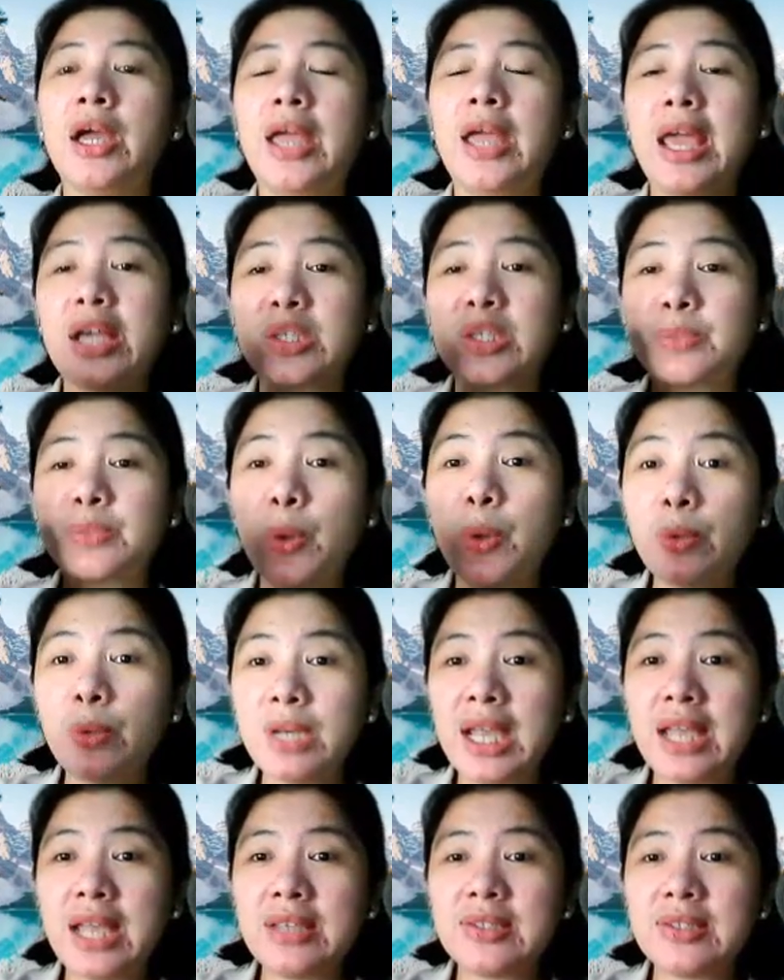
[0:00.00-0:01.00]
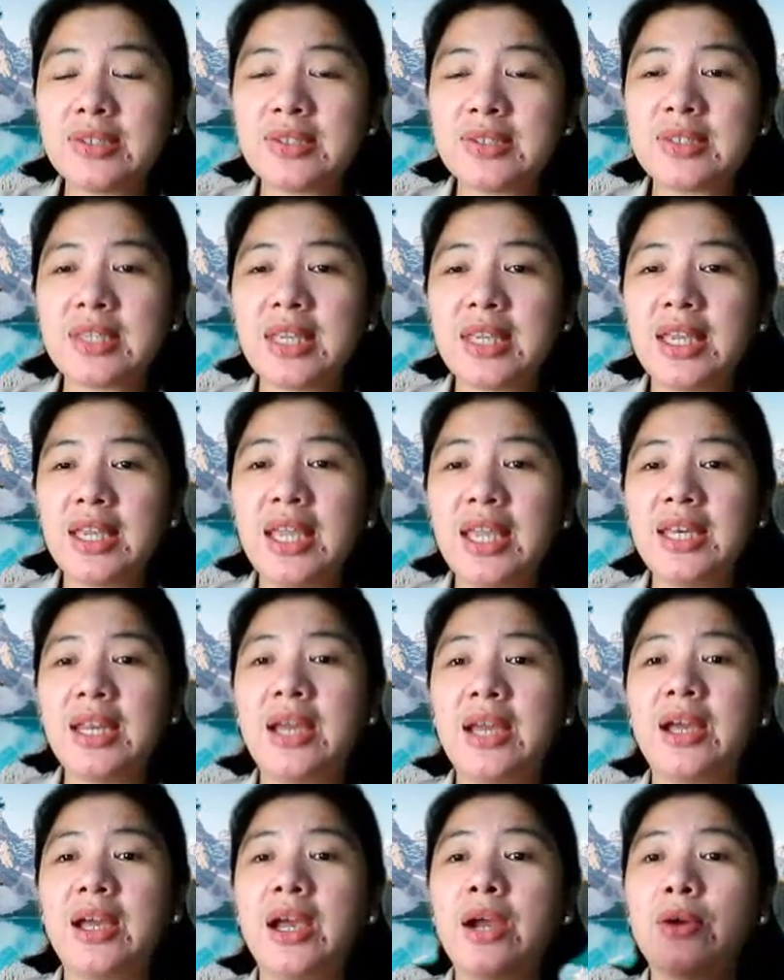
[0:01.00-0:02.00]
exponents in
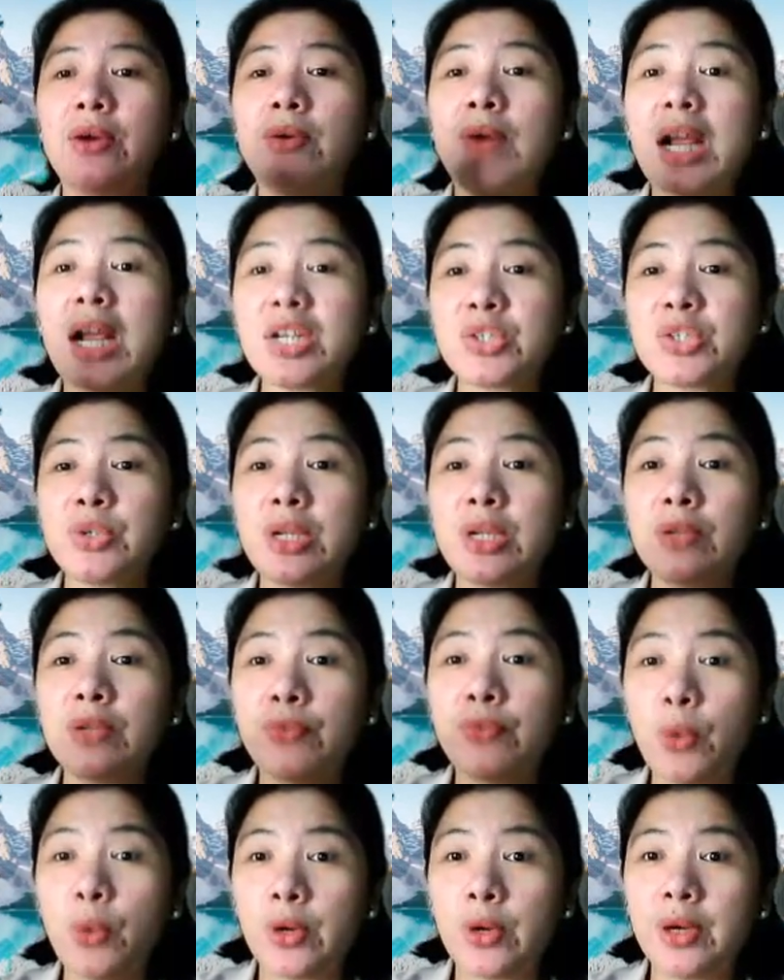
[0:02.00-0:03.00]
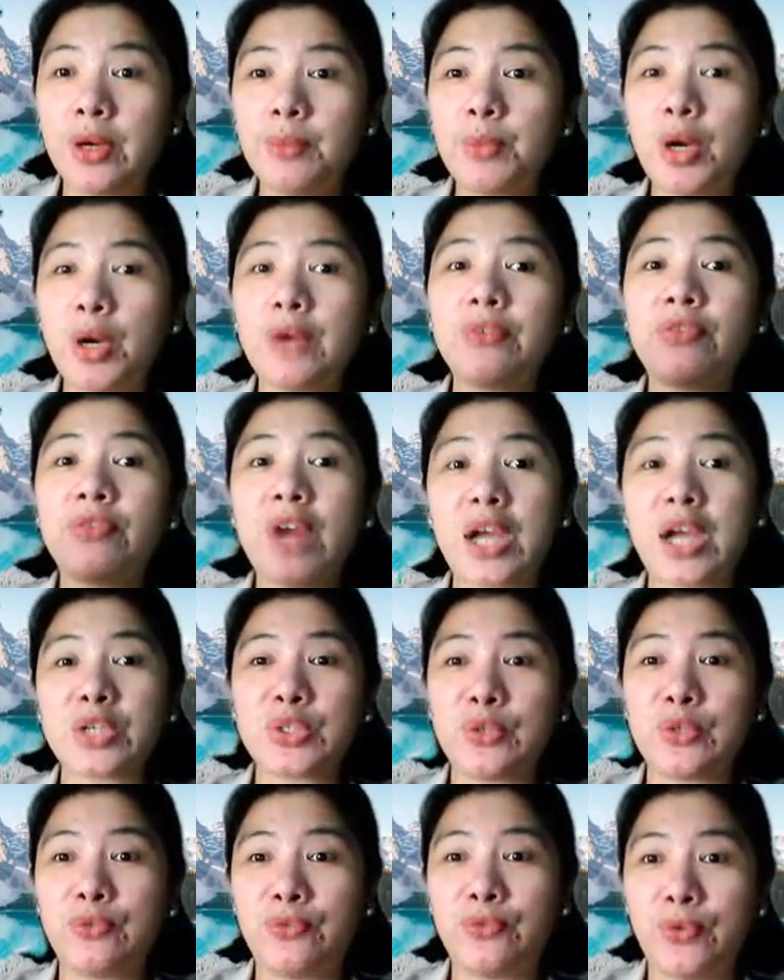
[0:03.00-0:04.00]
a rational form or
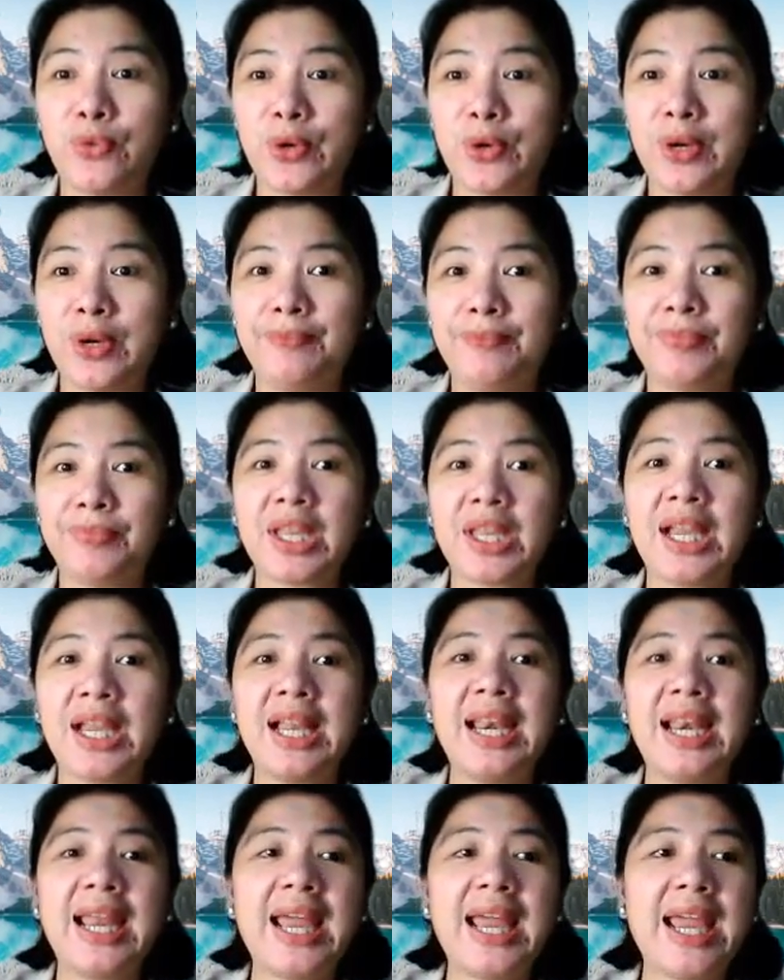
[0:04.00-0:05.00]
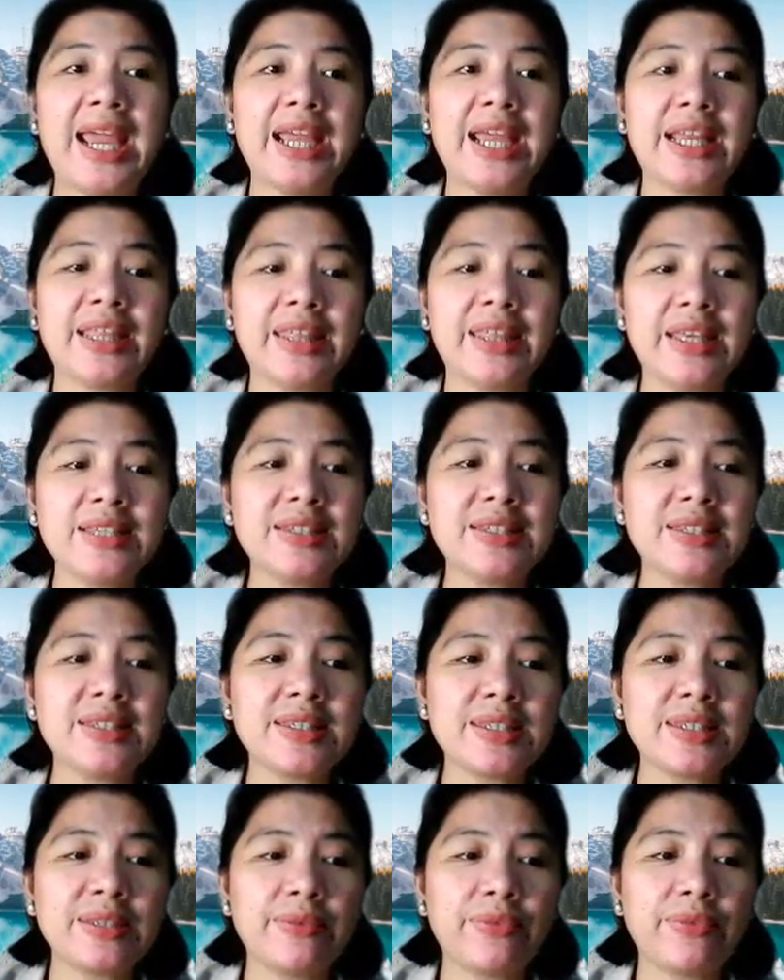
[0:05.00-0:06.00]
fraction form. Like
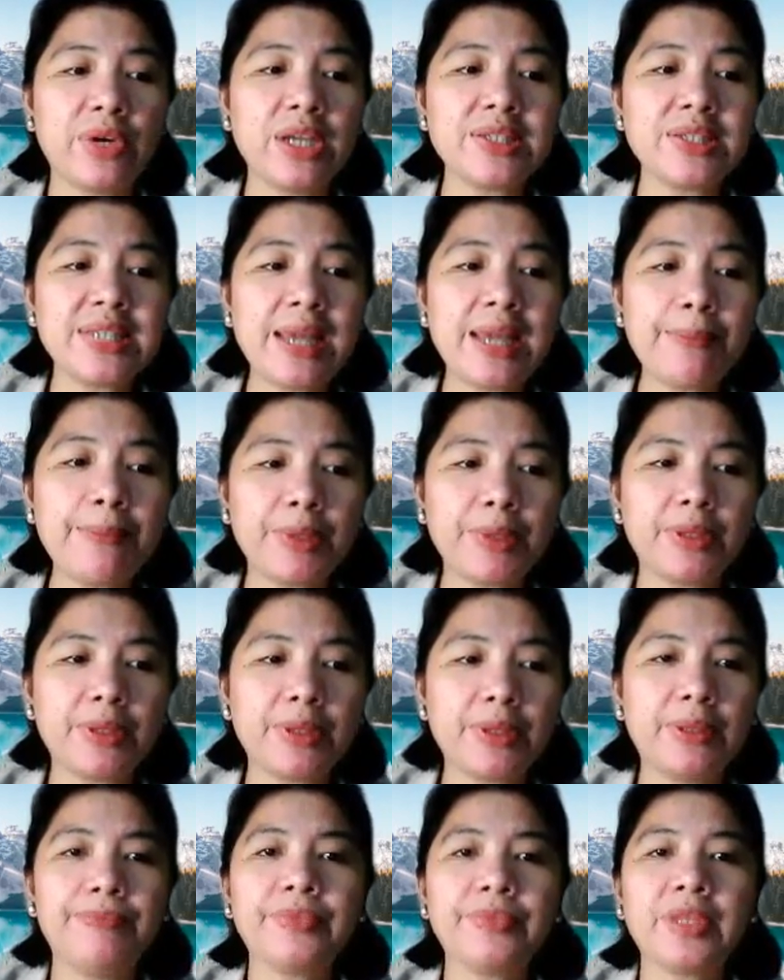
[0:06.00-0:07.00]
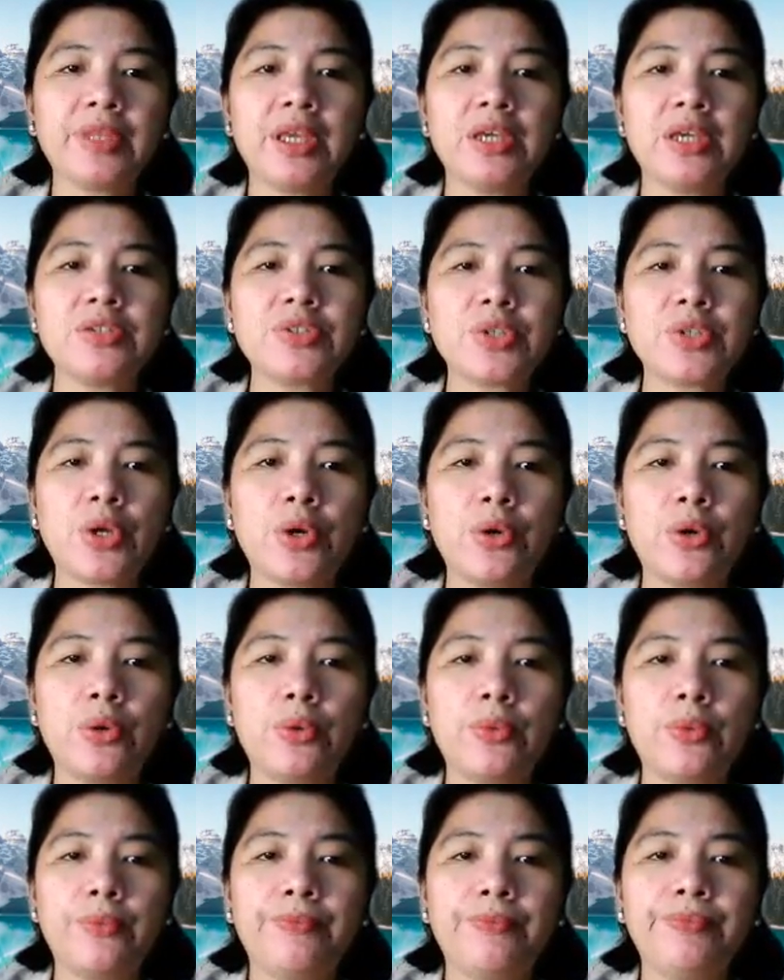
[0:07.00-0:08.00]
this, for example.
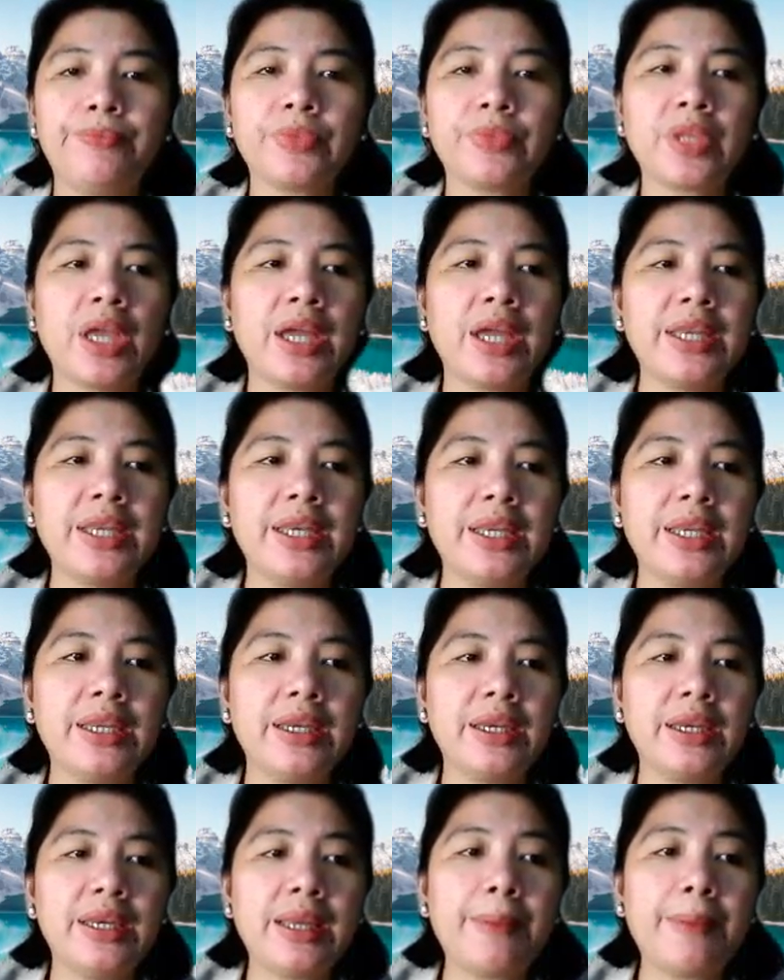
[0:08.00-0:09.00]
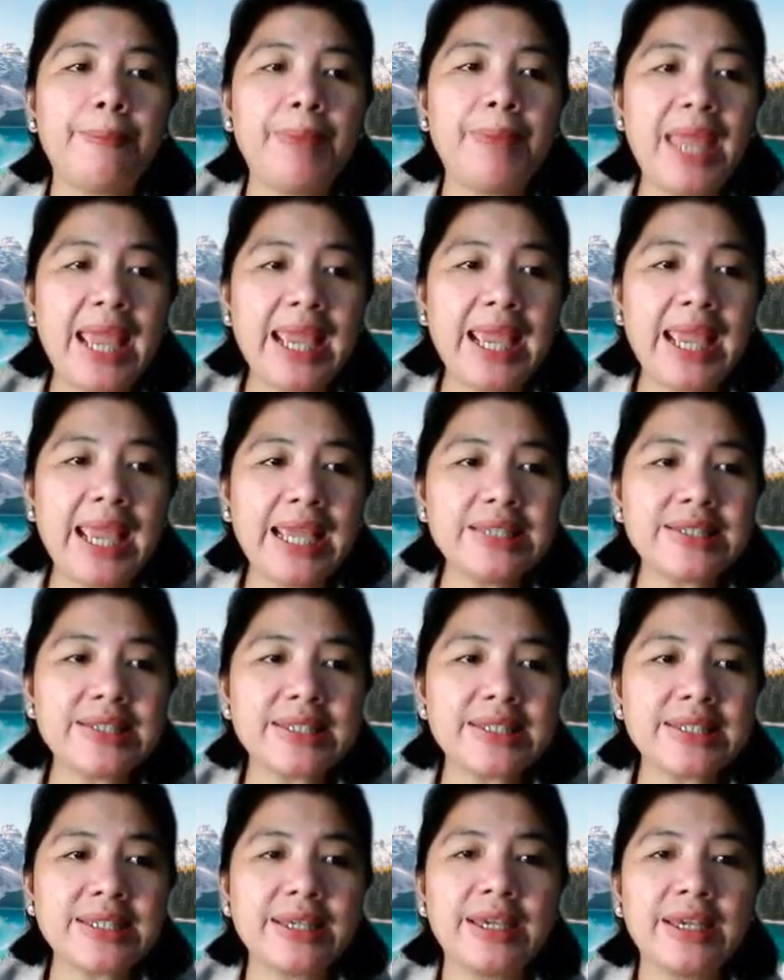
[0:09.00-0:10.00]
So the base